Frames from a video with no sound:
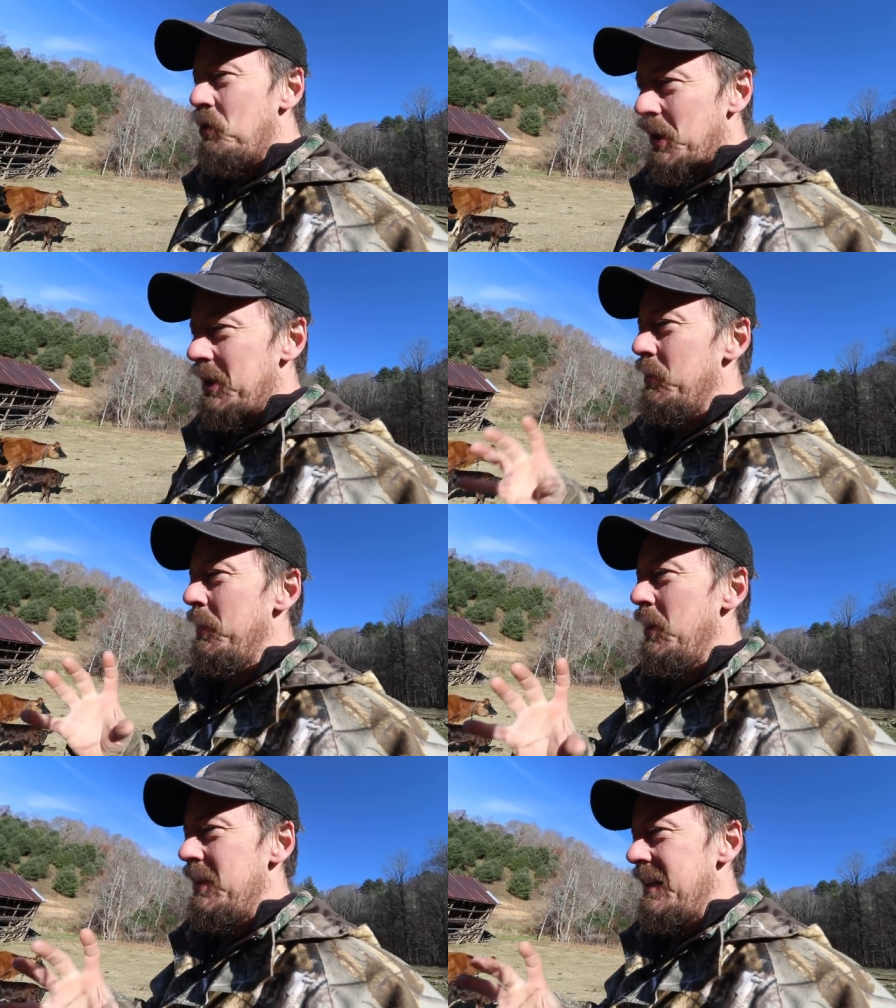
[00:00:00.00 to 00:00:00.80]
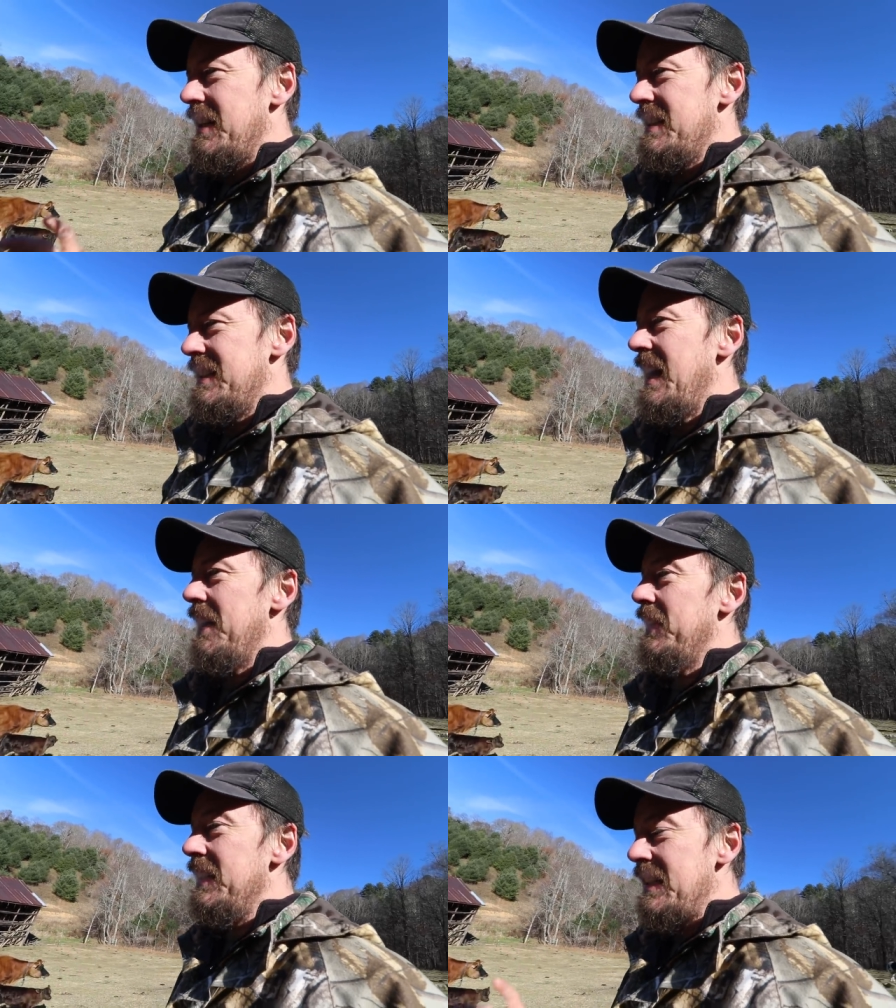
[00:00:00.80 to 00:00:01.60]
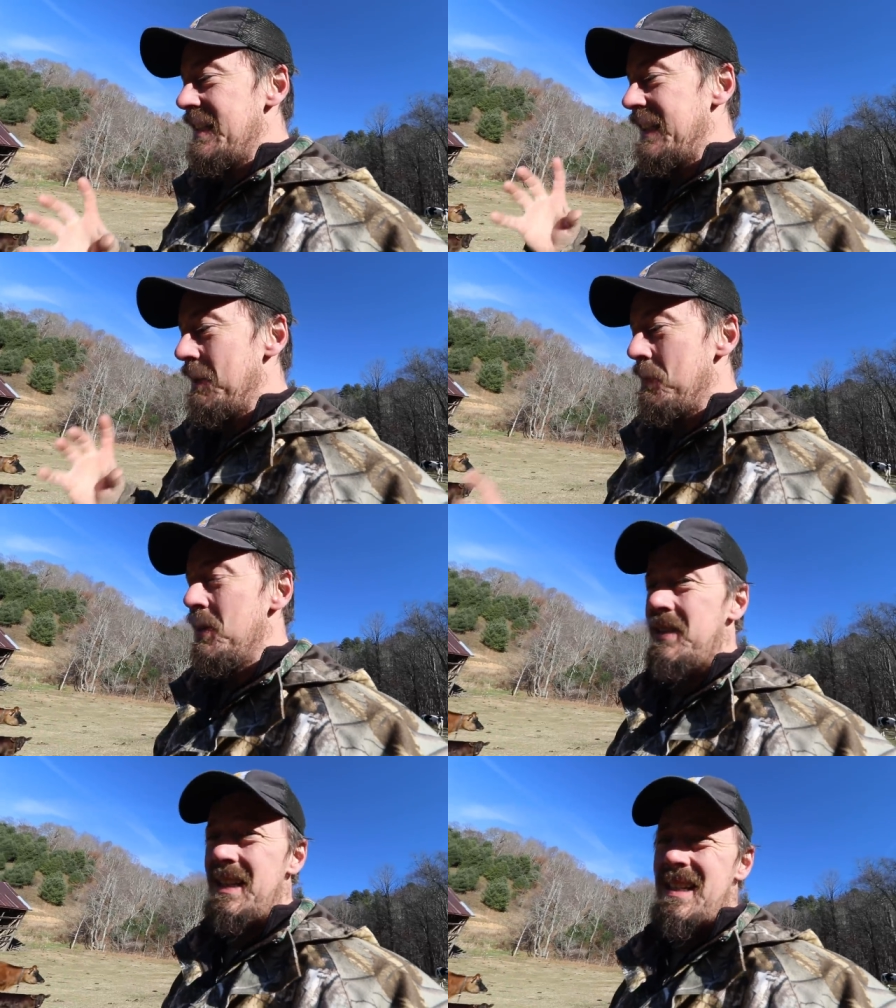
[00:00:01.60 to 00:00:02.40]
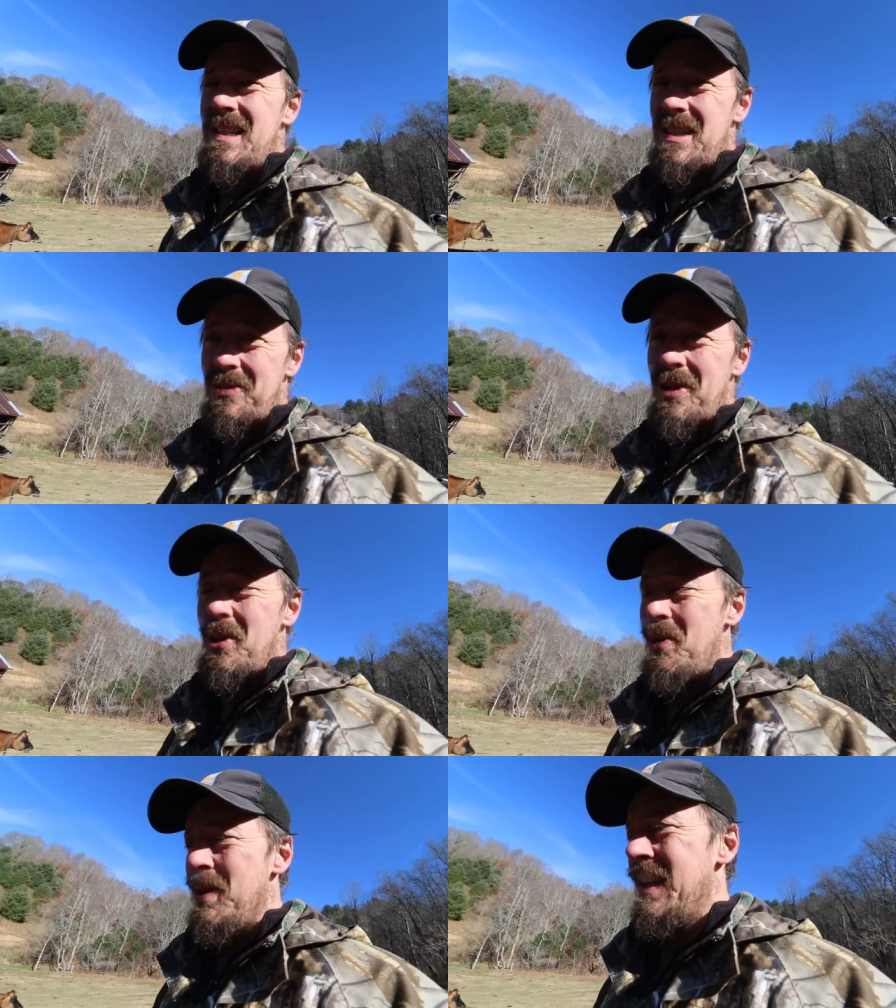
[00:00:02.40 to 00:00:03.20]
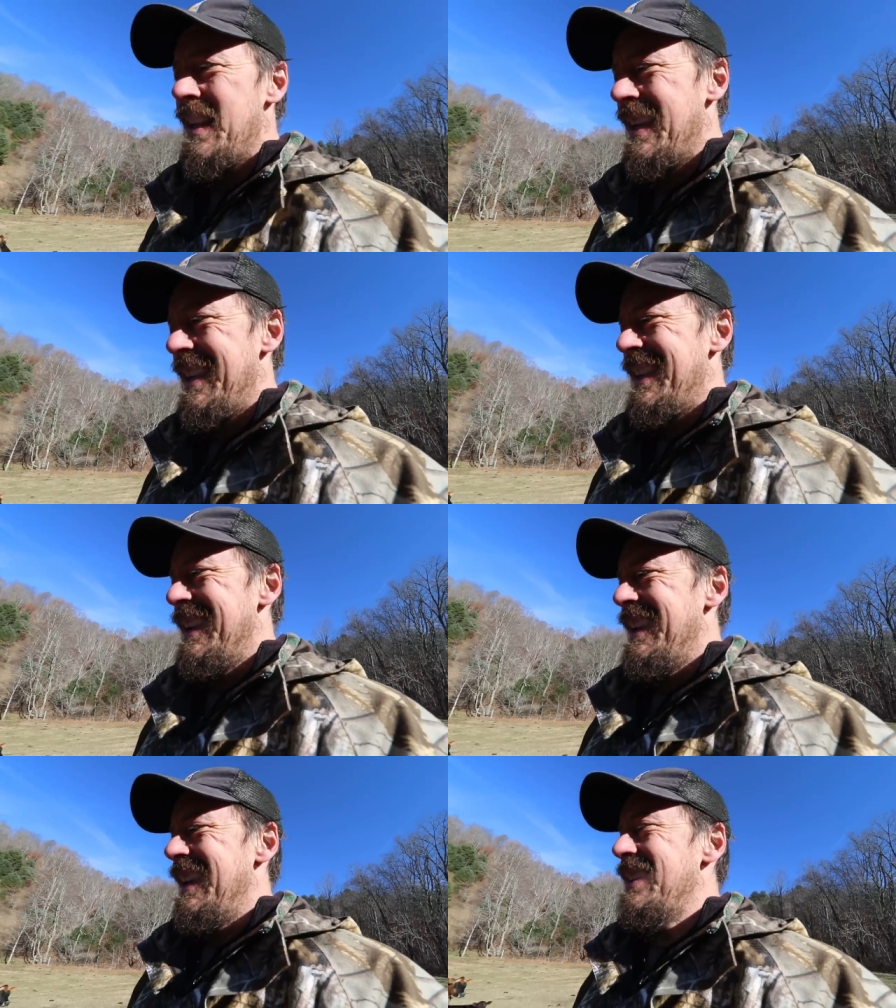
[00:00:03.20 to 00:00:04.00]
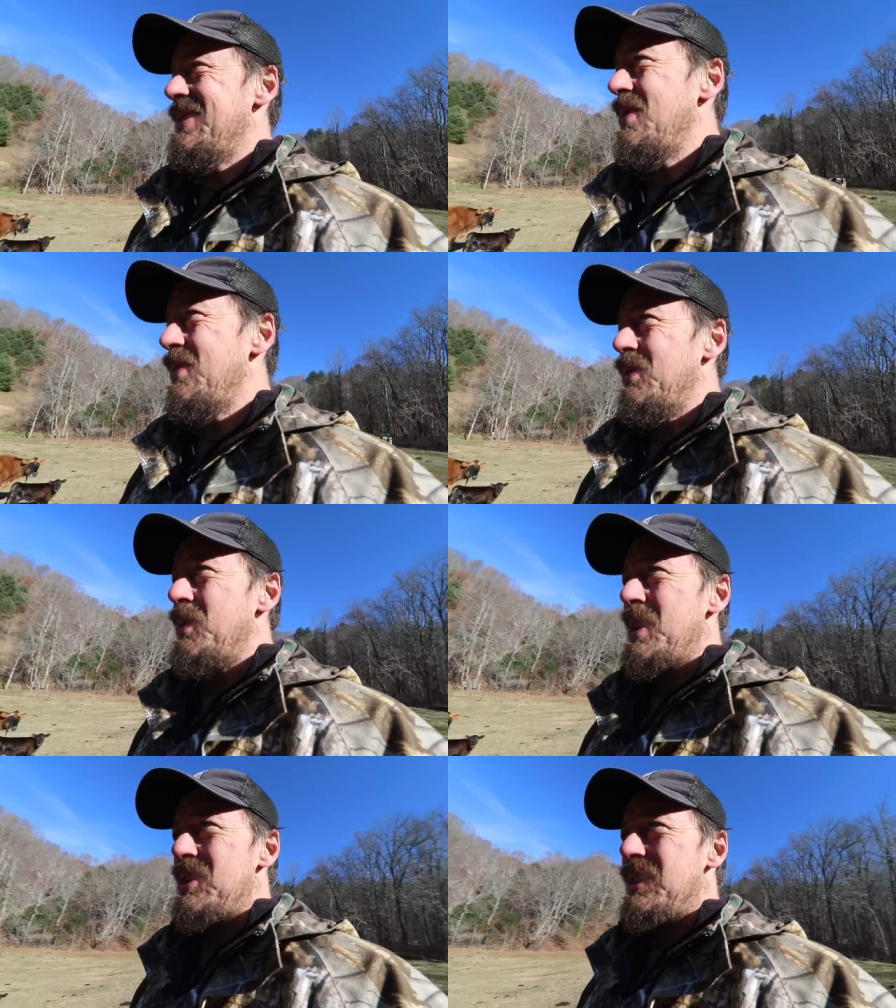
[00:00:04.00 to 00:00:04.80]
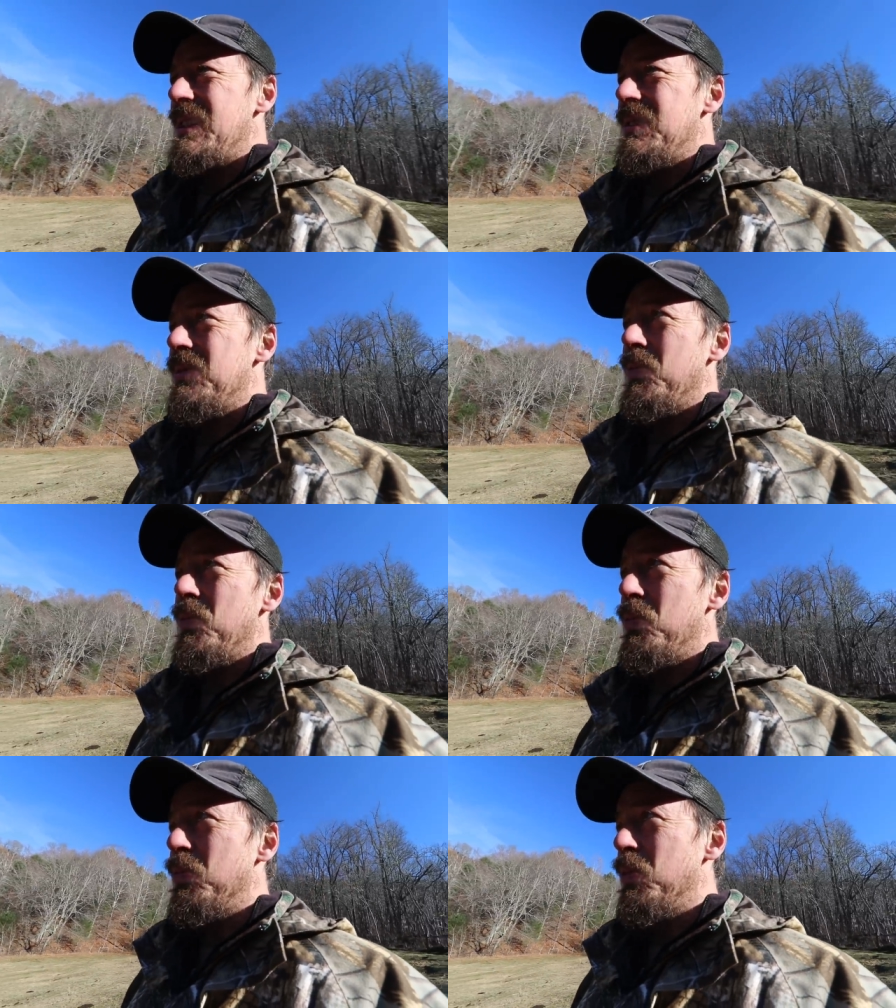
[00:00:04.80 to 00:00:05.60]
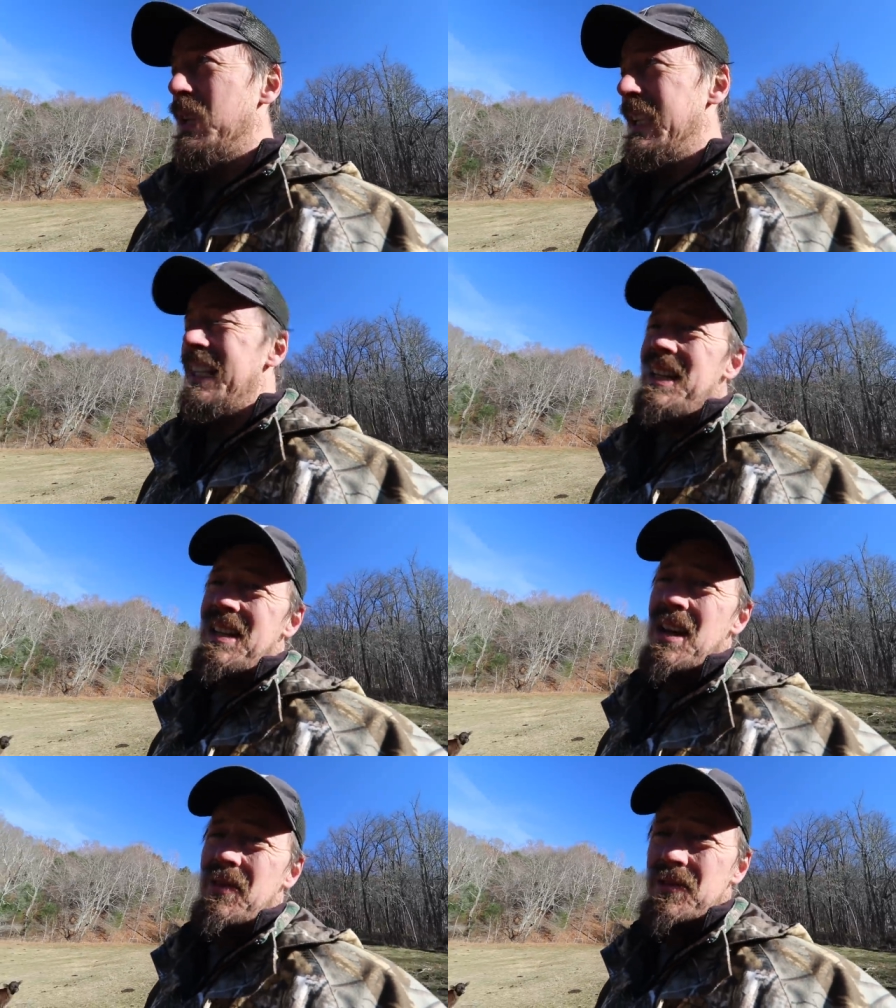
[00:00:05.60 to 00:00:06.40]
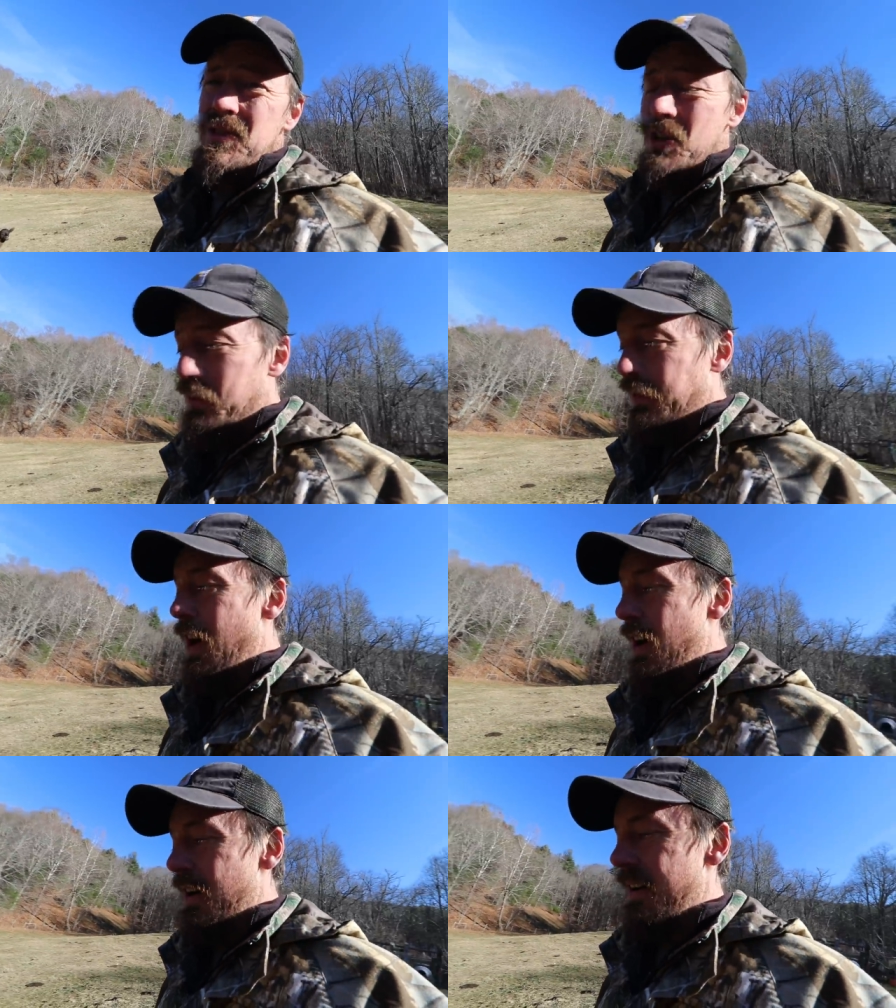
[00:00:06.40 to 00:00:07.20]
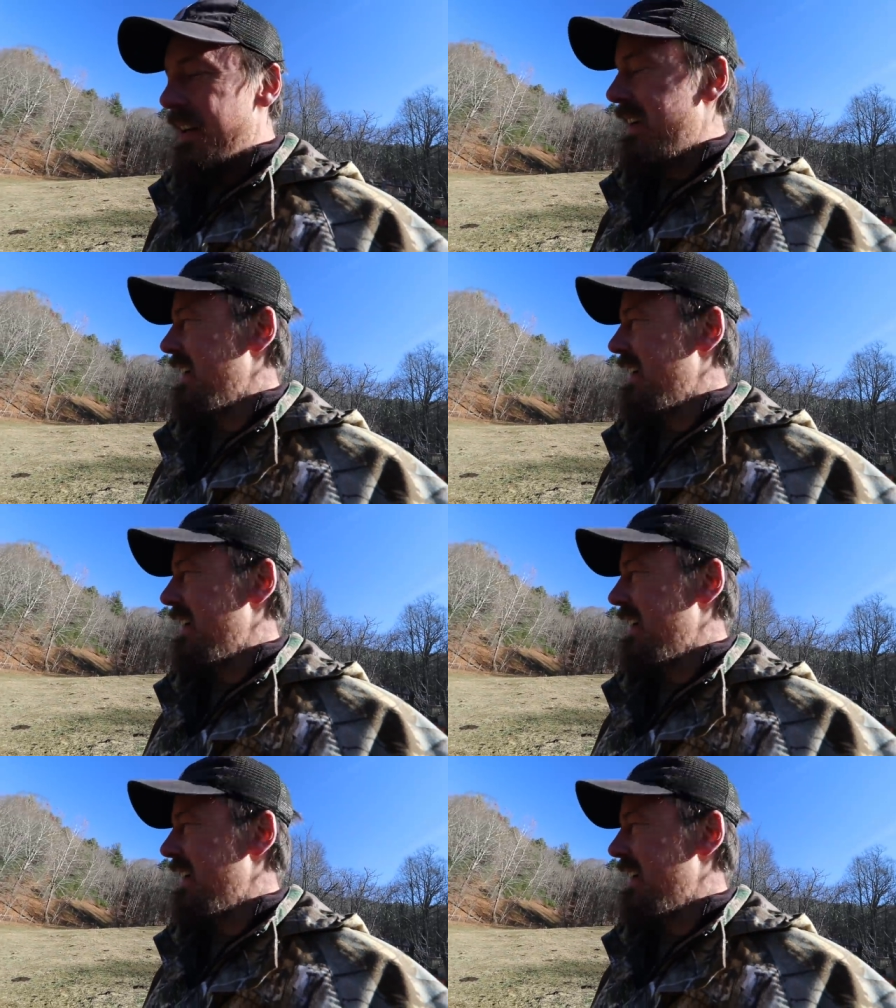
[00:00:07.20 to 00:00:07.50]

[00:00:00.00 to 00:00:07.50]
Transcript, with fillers: critical period in his life. He needs to get milk, he needs to grow. And so the question is, would he get enough? So far,